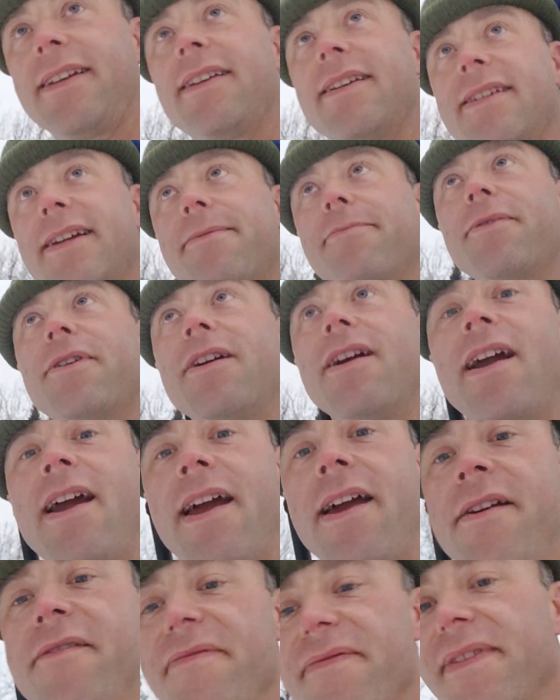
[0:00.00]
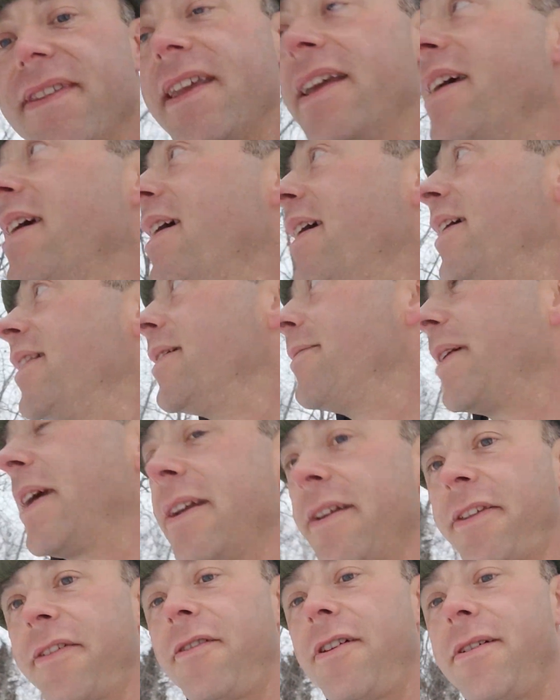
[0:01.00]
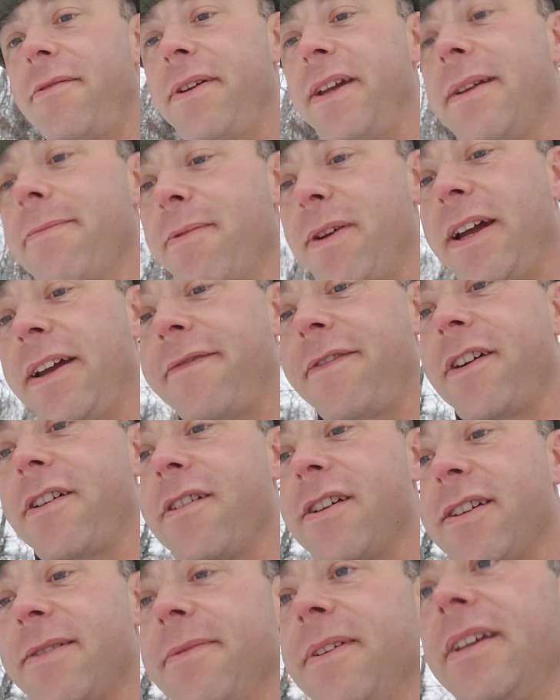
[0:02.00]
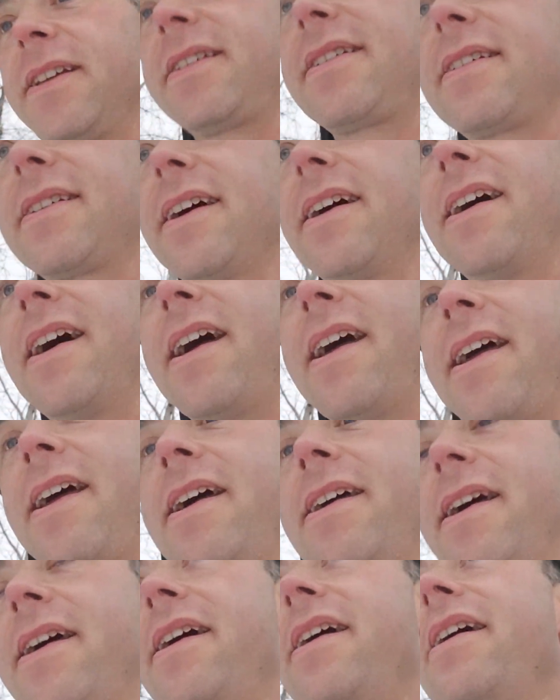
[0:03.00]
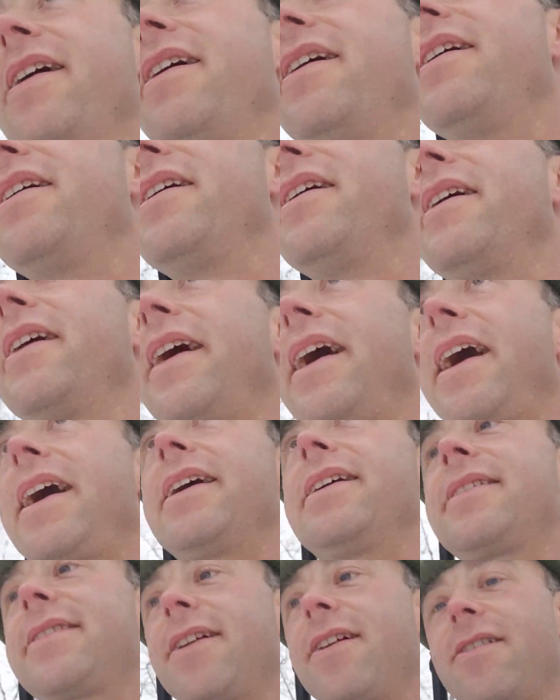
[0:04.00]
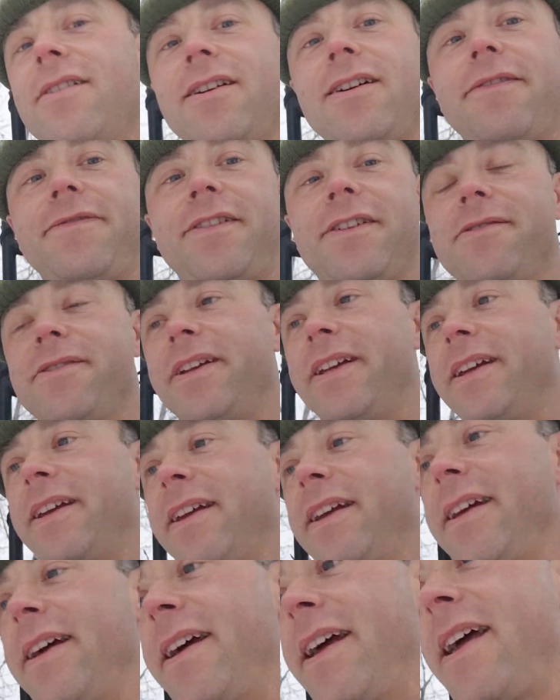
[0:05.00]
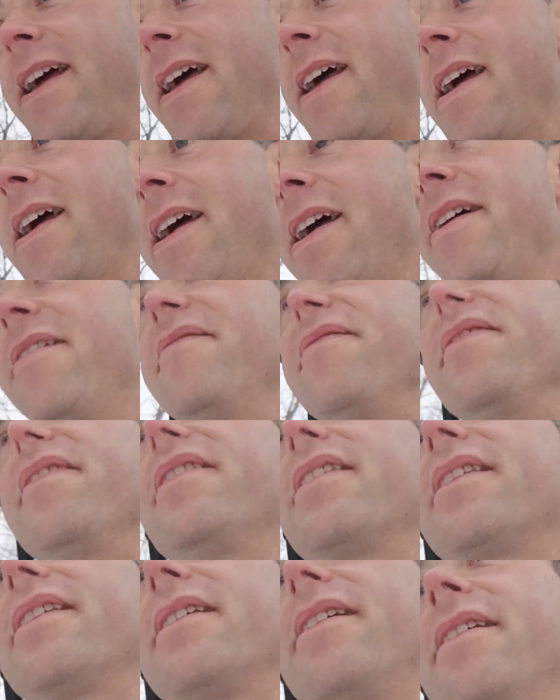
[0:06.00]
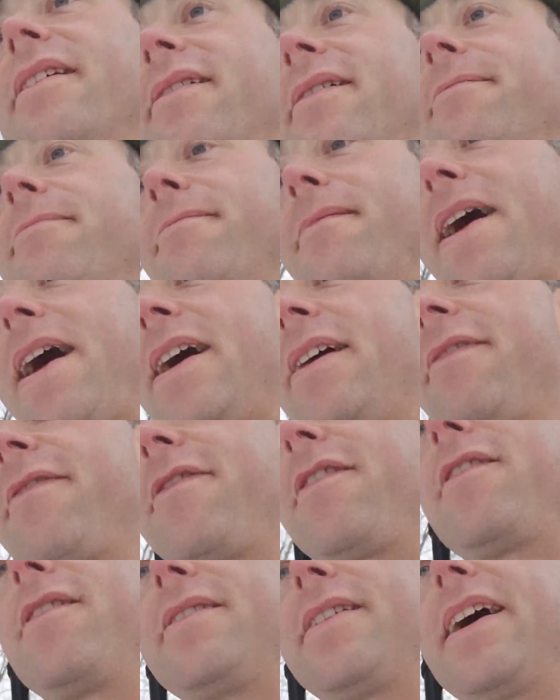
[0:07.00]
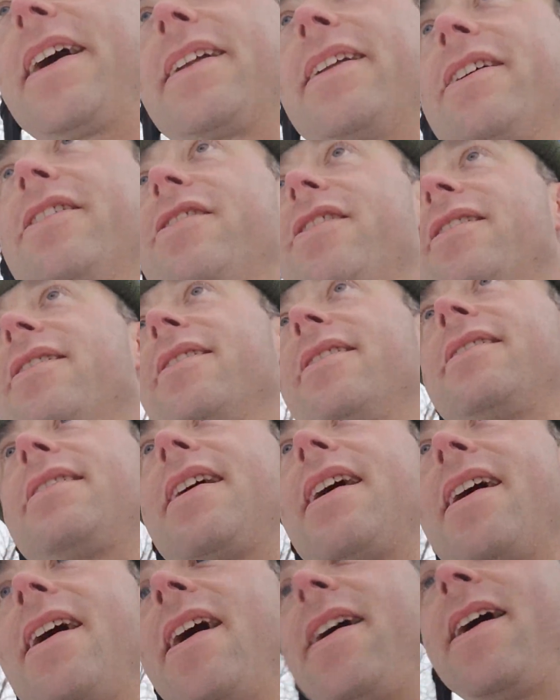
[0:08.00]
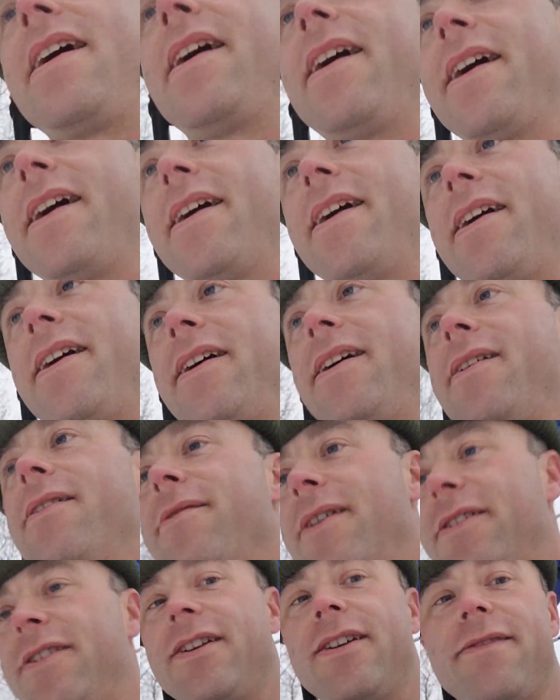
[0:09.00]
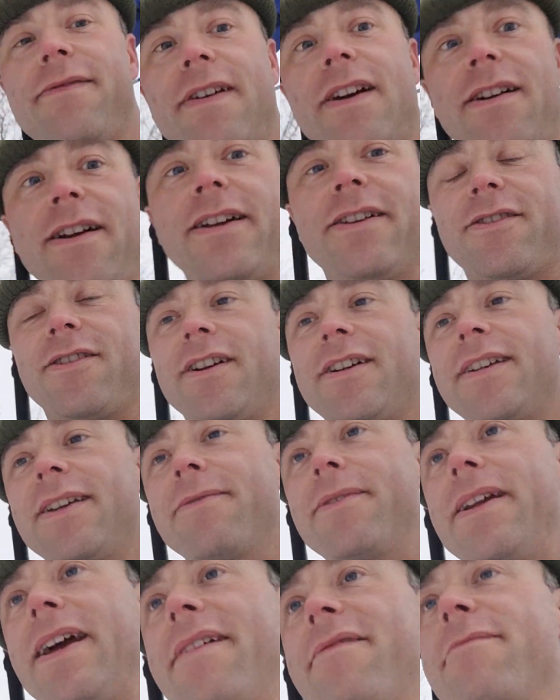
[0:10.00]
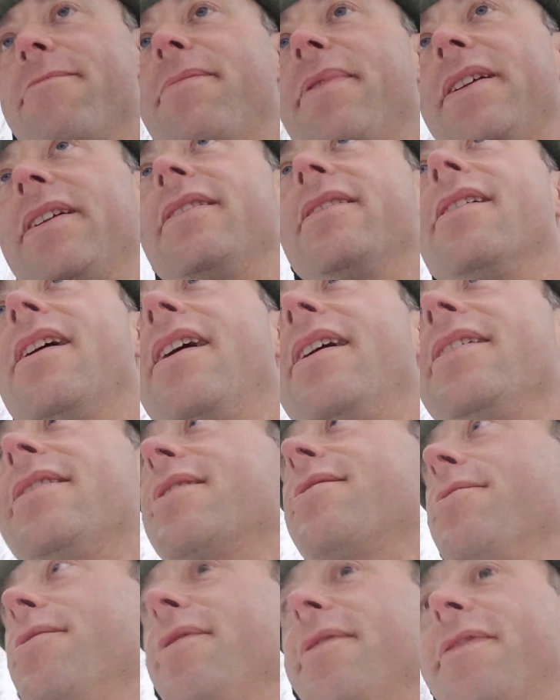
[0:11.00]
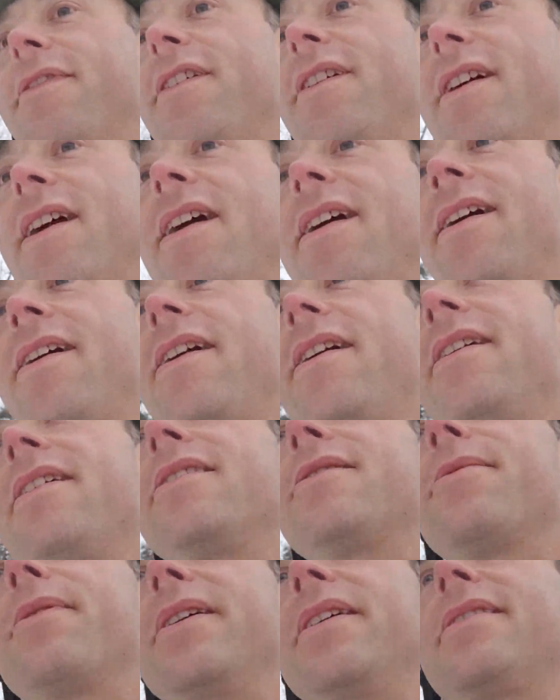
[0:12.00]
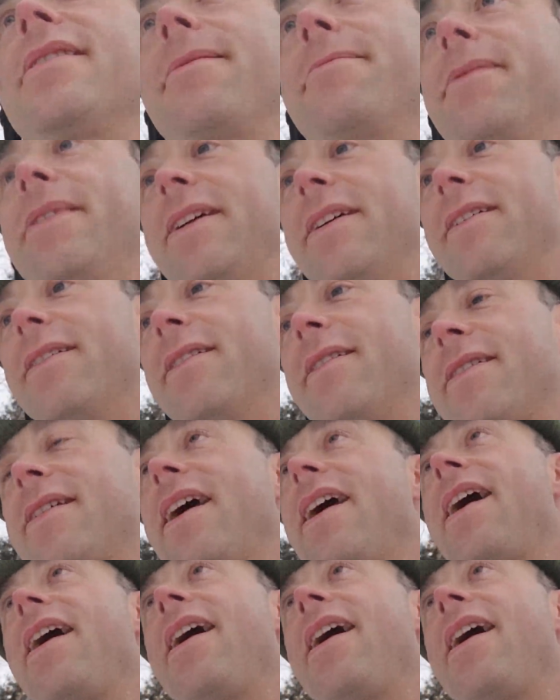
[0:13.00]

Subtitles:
of December. And then we get a 3-week break for Christmas. So, yeah, I start off doing math for technicians, which is very interesting when you haven't been in high school for 20-something years.